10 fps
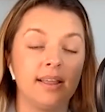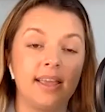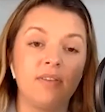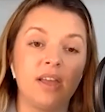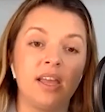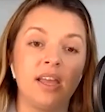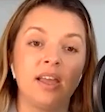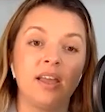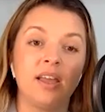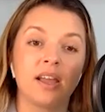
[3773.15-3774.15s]
Like if it,
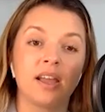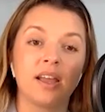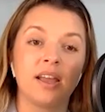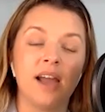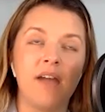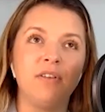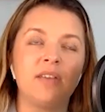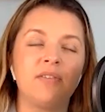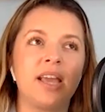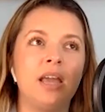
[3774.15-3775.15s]
mm. I
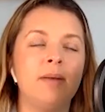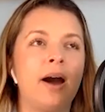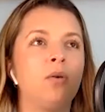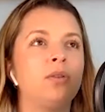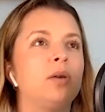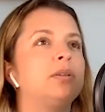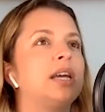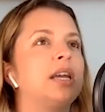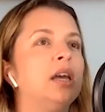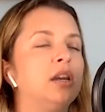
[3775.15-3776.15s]
feel like if it came out that
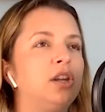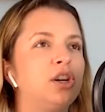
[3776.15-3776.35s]
was like